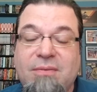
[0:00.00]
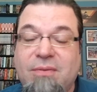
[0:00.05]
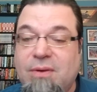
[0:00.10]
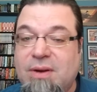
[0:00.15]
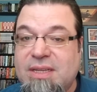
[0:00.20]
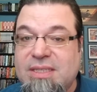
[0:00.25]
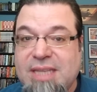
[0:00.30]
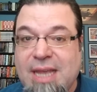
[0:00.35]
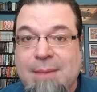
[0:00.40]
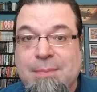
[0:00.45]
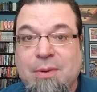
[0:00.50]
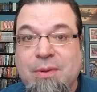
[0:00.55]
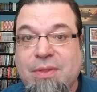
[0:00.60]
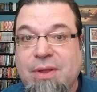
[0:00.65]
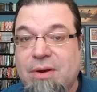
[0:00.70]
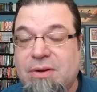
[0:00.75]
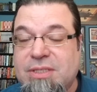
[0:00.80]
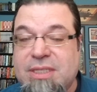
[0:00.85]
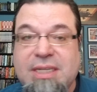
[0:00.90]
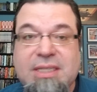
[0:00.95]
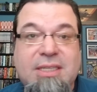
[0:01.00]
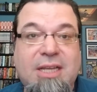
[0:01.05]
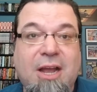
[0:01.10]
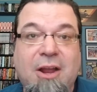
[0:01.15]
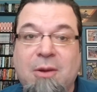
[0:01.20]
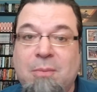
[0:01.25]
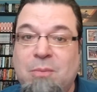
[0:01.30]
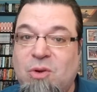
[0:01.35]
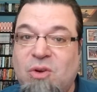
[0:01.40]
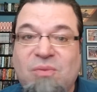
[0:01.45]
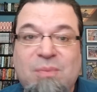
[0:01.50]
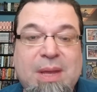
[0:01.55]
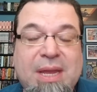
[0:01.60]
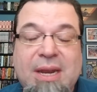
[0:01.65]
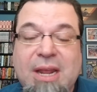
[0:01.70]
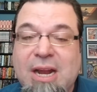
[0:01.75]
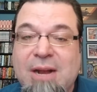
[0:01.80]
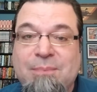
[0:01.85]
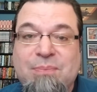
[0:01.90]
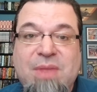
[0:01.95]
for example, there is an entire
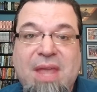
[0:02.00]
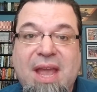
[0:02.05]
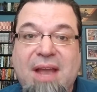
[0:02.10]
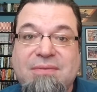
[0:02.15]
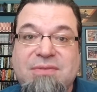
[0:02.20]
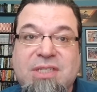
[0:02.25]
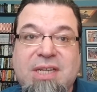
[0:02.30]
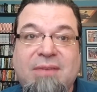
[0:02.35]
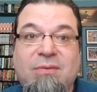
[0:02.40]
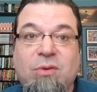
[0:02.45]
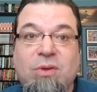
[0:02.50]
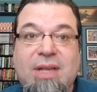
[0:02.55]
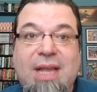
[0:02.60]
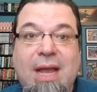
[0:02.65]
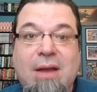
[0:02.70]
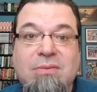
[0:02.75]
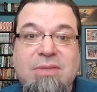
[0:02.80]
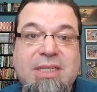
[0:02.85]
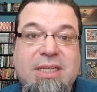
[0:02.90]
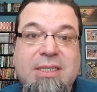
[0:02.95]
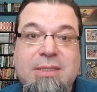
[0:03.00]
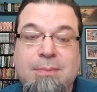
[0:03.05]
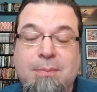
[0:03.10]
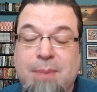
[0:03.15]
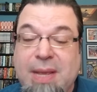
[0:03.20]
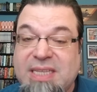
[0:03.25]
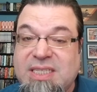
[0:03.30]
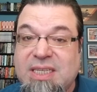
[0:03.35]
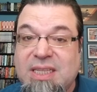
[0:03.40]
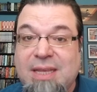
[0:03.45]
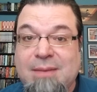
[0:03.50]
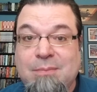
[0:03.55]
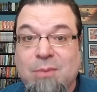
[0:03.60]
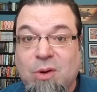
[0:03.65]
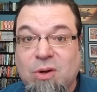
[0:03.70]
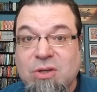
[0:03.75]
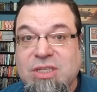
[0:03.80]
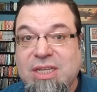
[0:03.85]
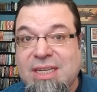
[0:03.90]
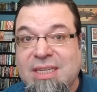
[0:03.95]
movement to have several counties basically
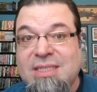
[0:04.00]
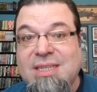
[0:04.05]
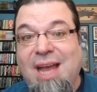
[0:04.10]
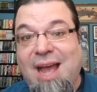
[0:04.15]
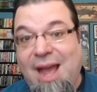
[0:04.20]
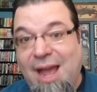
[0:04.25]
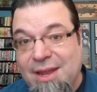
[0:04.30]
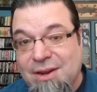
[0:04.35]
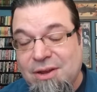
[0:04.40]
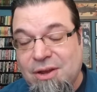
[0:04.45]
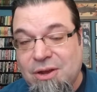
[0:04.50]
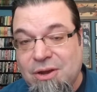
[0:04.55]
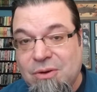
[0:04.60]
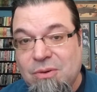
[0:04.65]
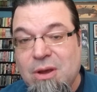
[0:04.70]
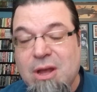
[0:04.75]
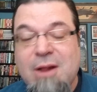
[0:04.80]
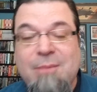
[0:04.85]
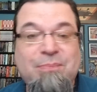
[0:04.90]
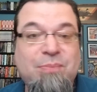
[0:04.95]
merge into Idaho,